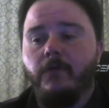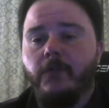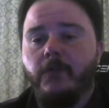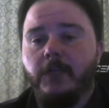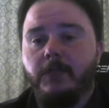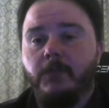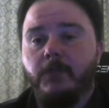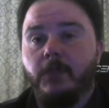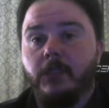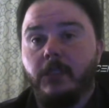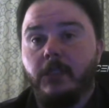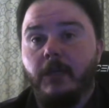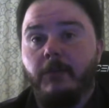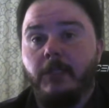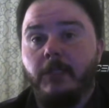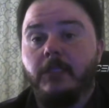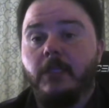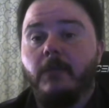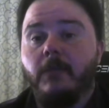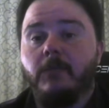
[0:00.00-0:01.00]
or Facebook
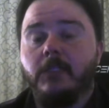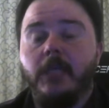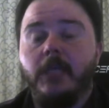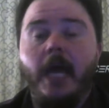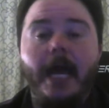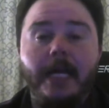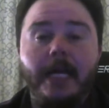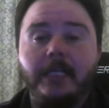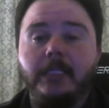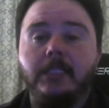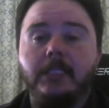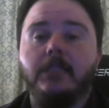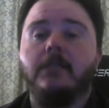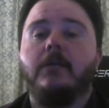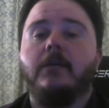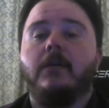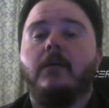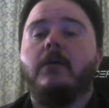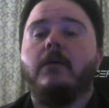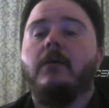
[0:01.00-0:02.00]
scammy scammers
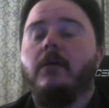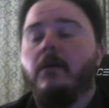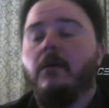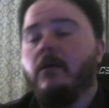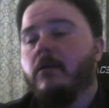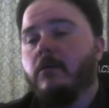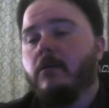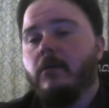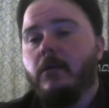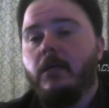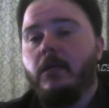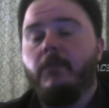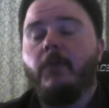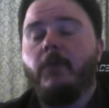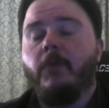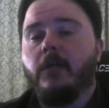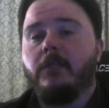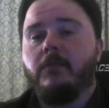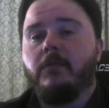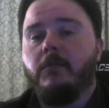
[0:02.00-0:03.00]
action.
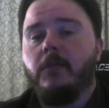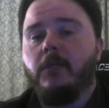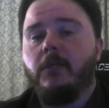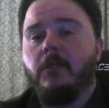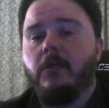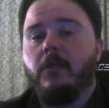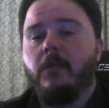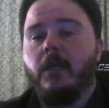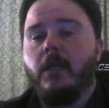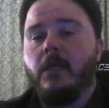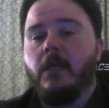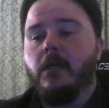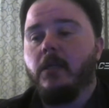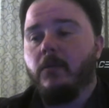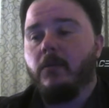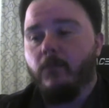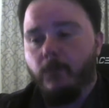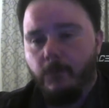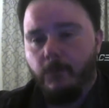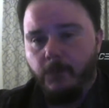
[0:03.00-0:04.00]
Inbox me and
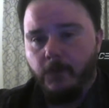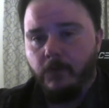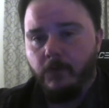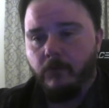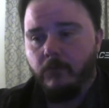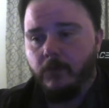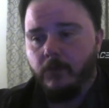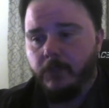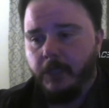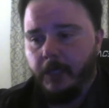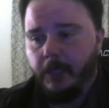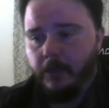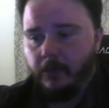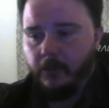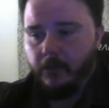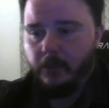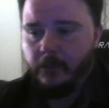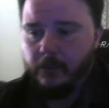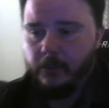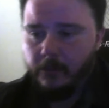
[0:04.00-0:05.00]
Anne, and we'll we'll
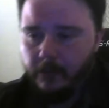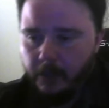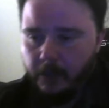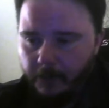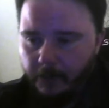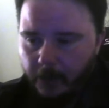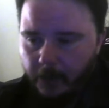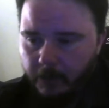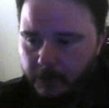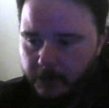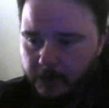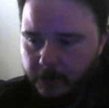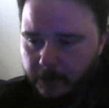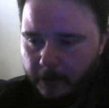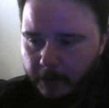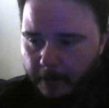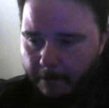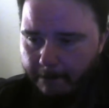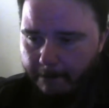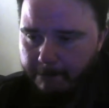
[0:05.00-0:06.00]
take a look. I
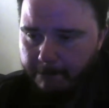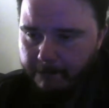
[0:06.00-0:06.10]
promise.